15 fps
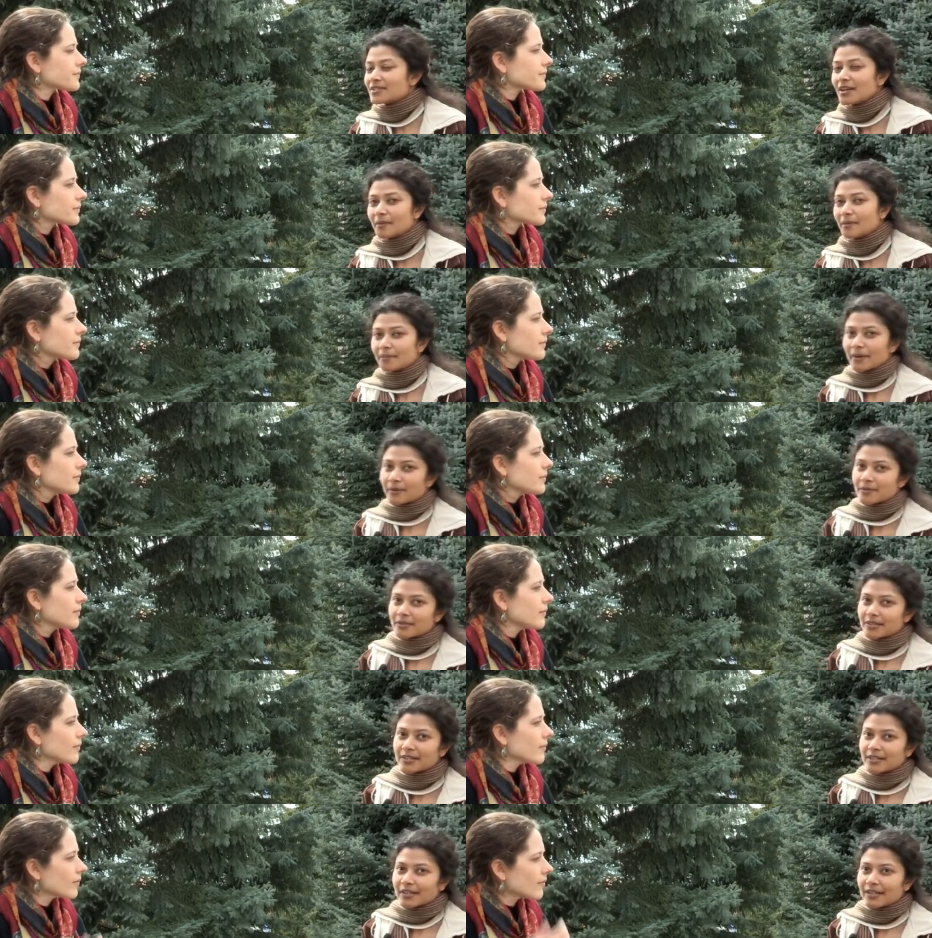Speaker 1: to help my
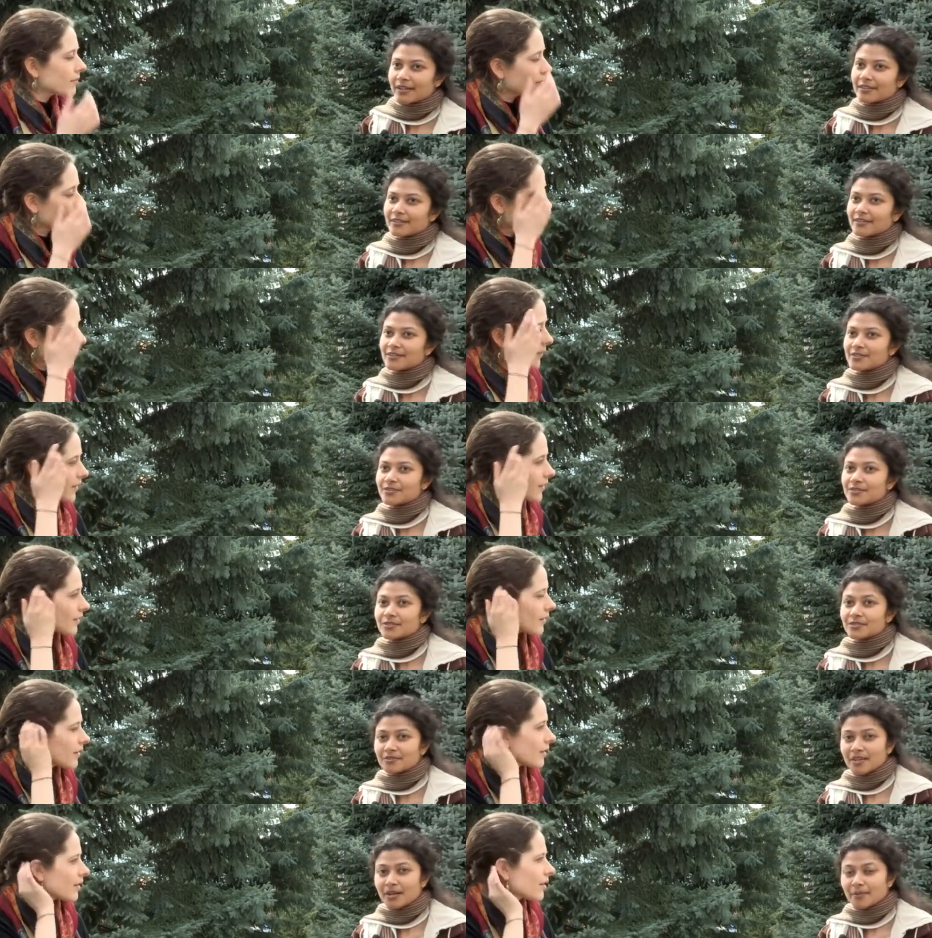work and also to
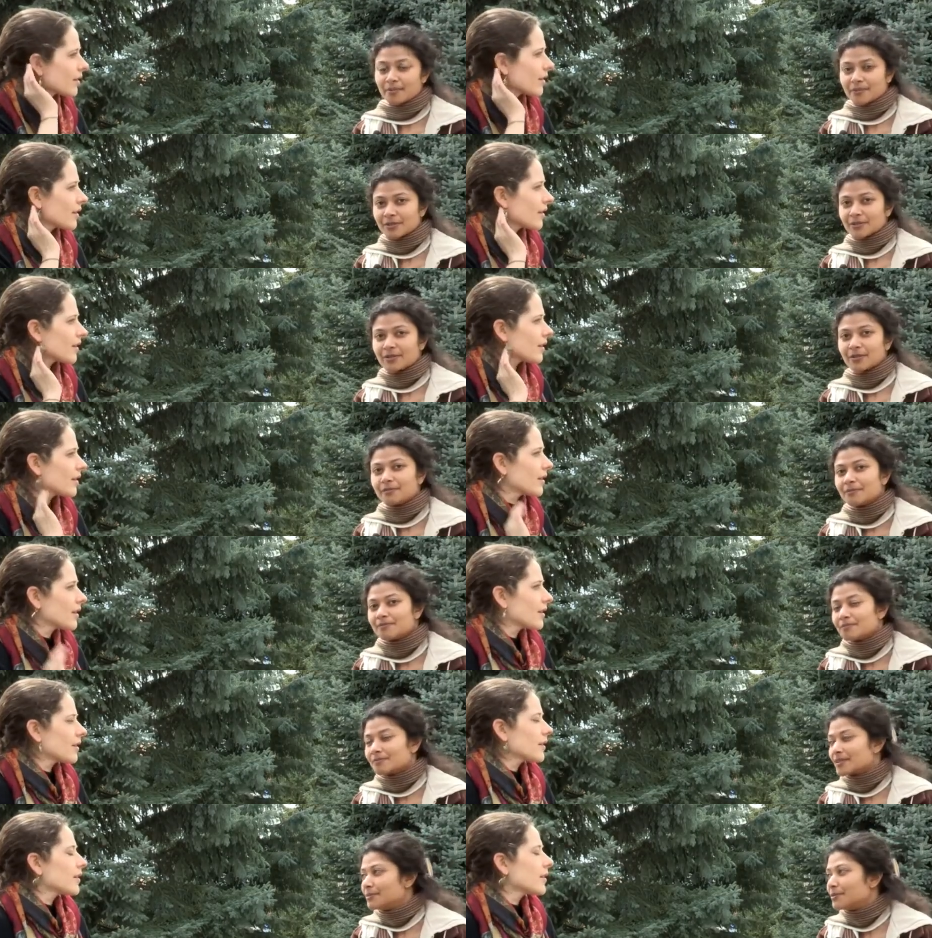help you know
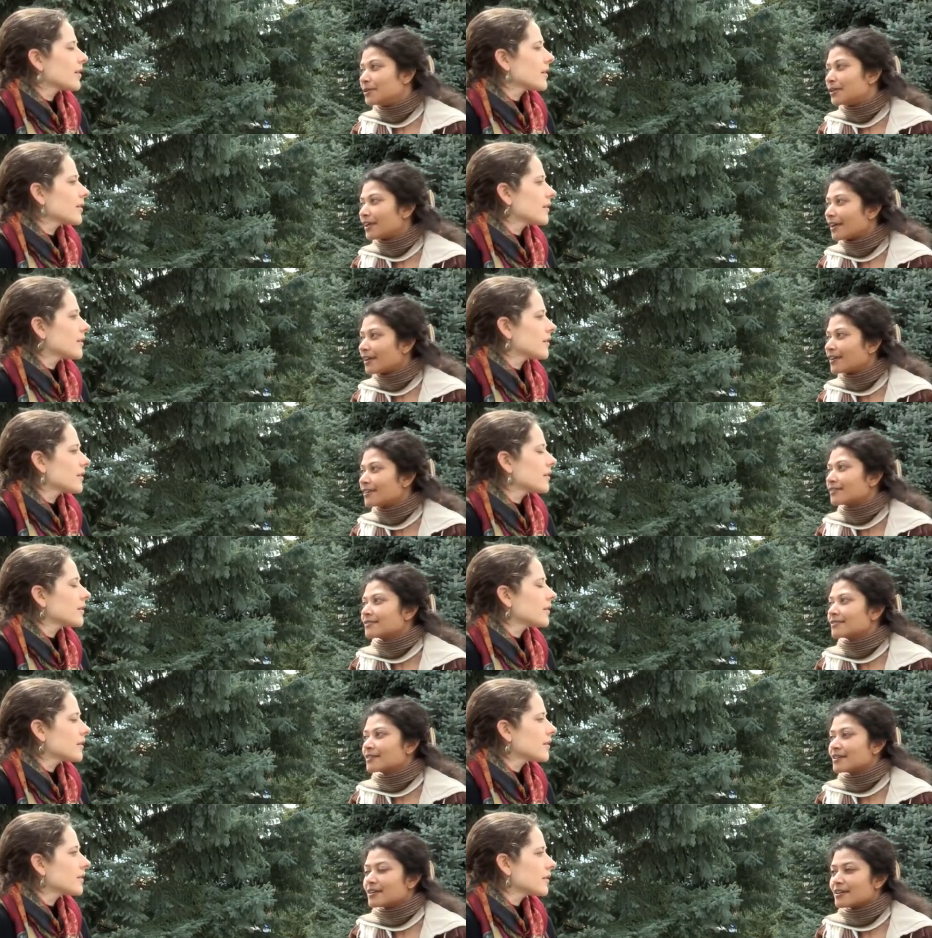com communicate
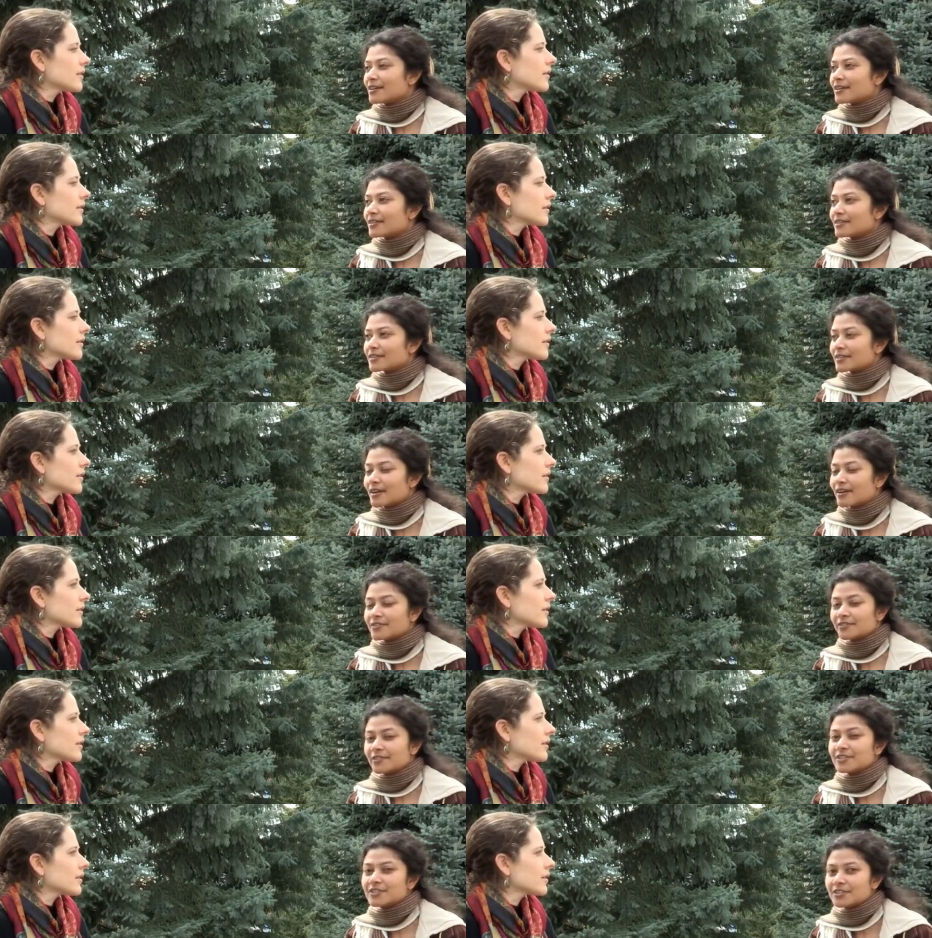uh, the
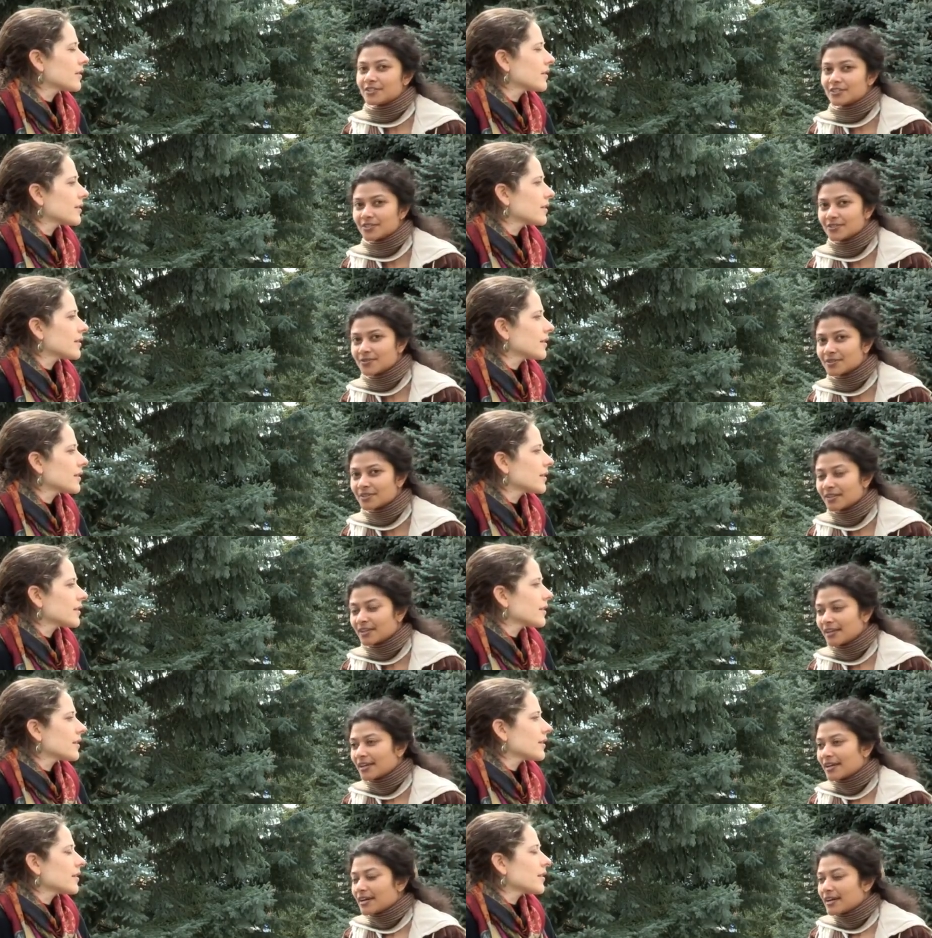conservation issues.
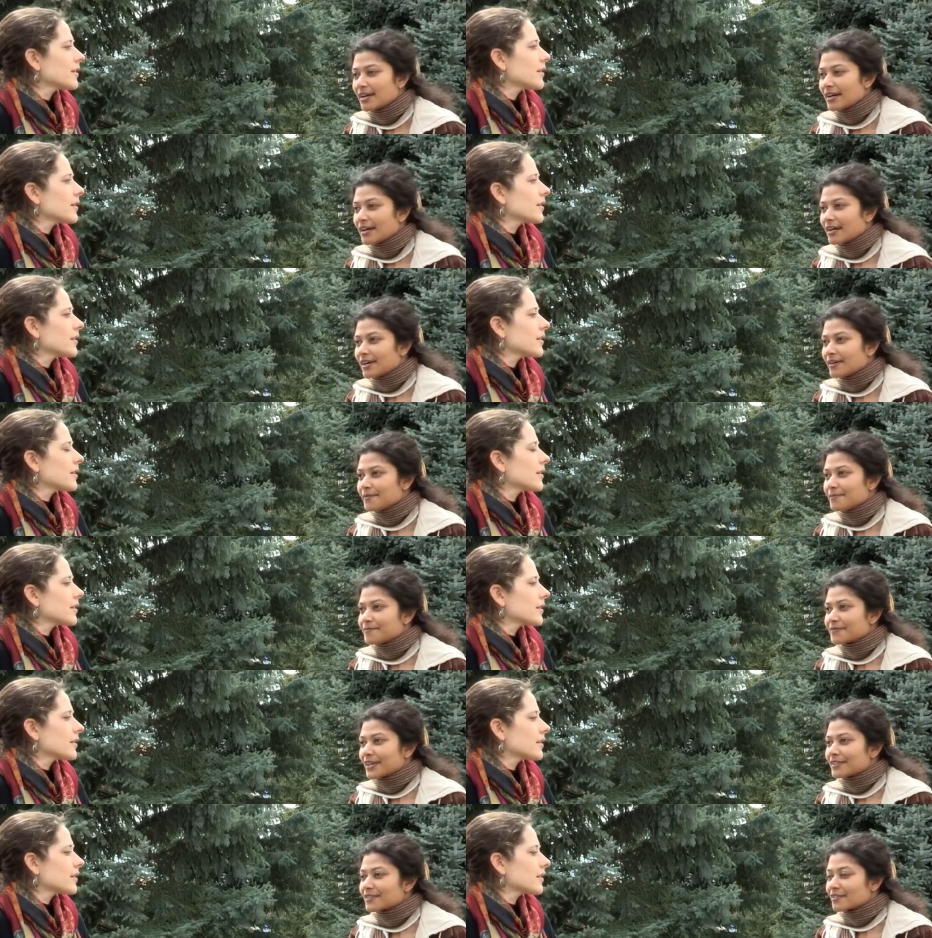Um,
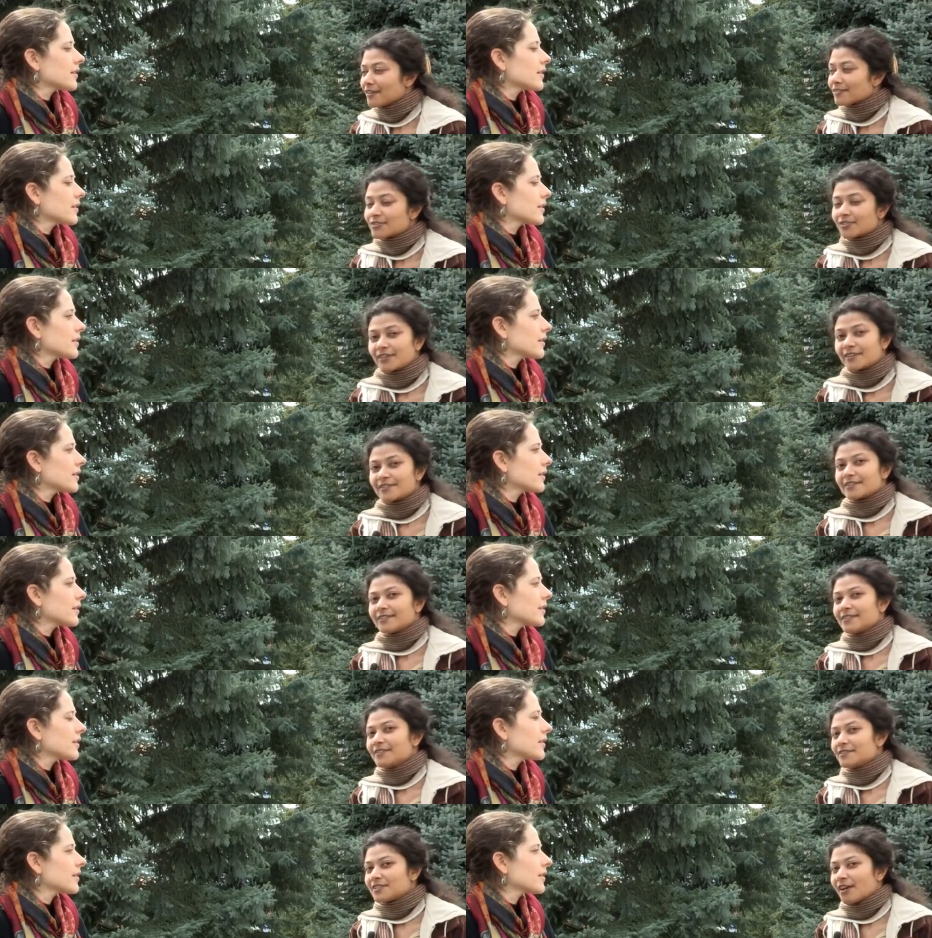and it's called
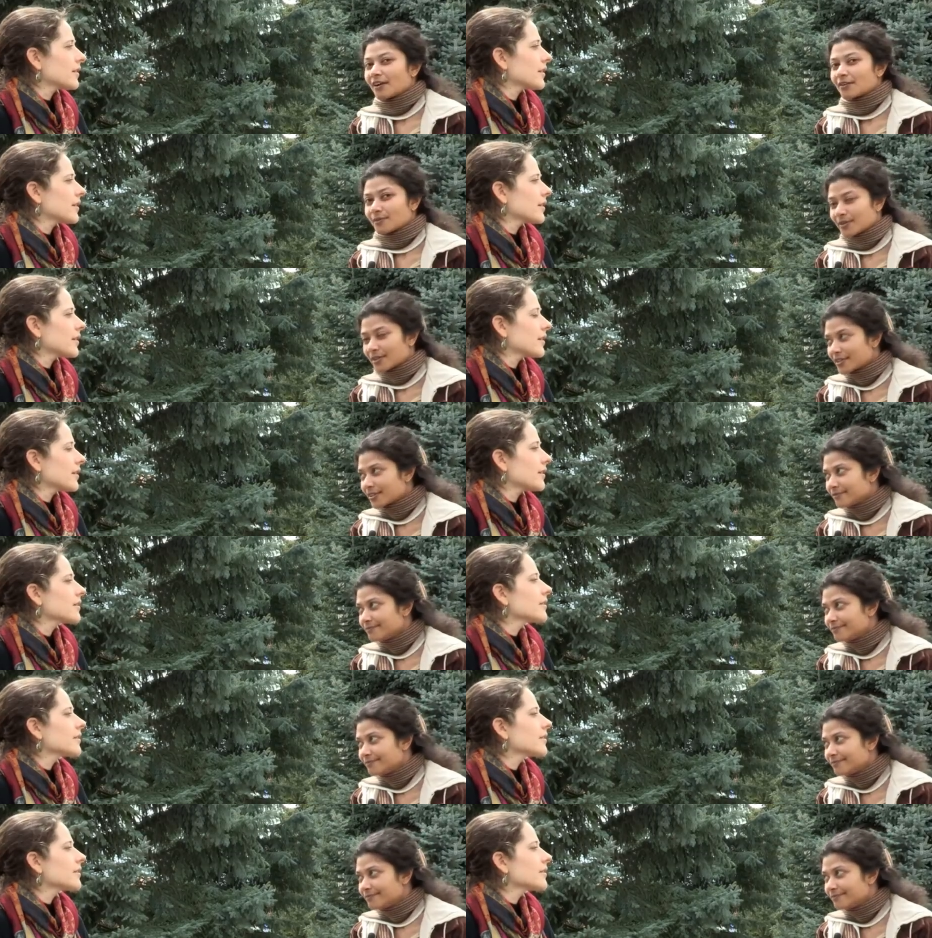trunksandleaves.org.